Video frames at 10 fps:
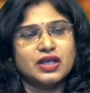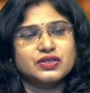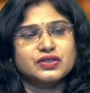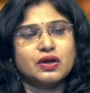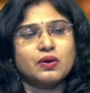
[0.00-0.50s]

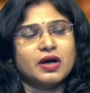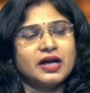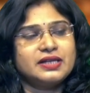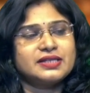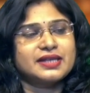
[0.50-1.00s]
So,
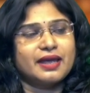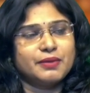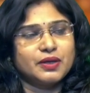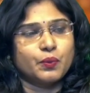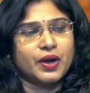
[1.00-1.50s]
Ernest
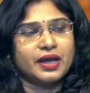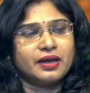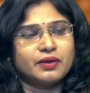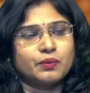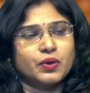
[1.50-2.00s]

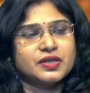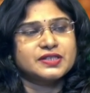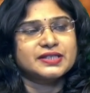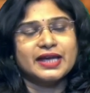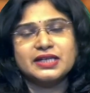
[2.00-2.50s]
Hemmingway
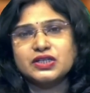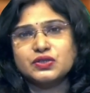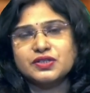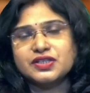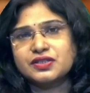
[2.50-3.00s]
was getting
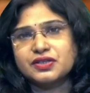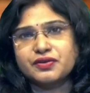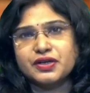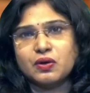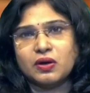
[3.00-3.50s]
to this
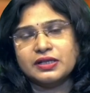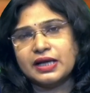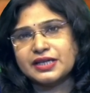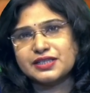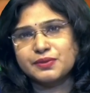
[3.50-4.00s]
theory called
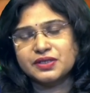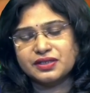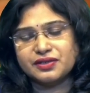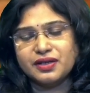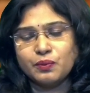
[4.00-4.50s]
the iceberg
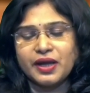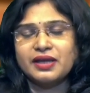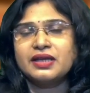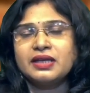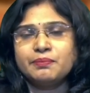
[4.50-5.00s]
theory, where
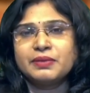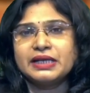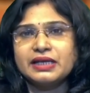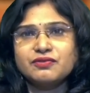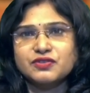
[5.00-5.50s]
he
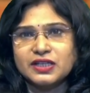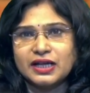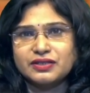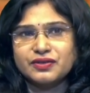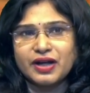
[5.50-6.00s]
believed
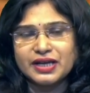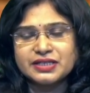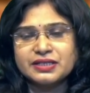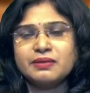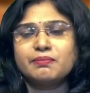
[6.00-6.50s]
that the
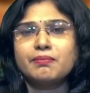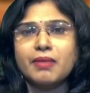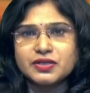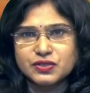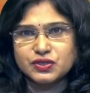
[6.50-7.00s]
writer
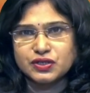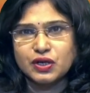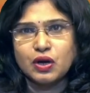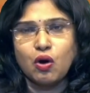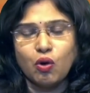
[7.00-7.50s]
must
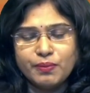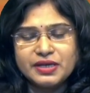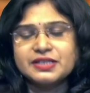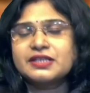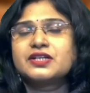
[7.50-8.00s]

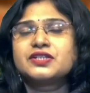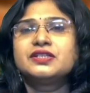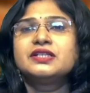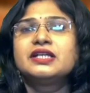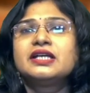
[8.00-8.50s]
omit
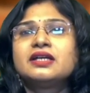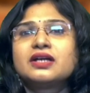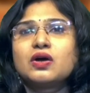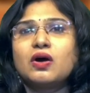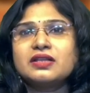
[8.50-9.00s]
certain
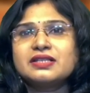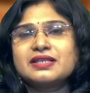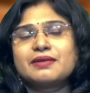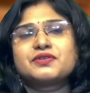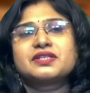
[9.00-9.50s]

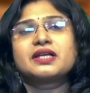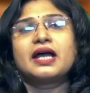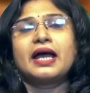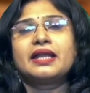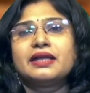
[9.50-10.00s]
concepts
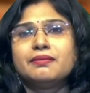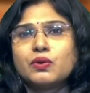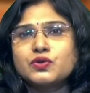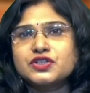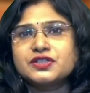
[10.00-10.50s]
and
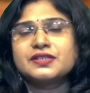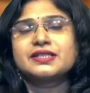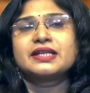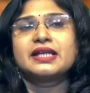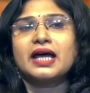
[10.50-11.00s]

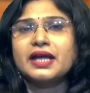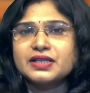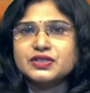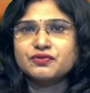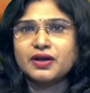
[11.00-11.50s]
emotions and
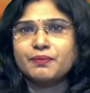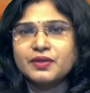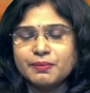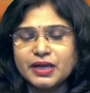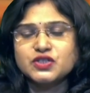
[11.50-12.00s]
lines from
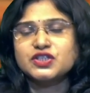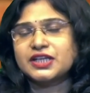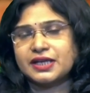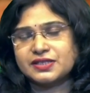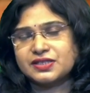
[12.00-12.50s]
the major
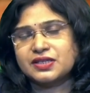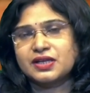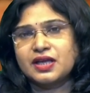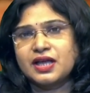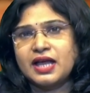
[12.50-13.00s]
text
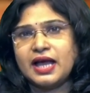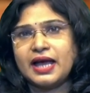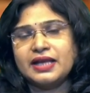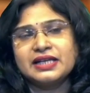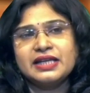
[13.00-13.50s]
and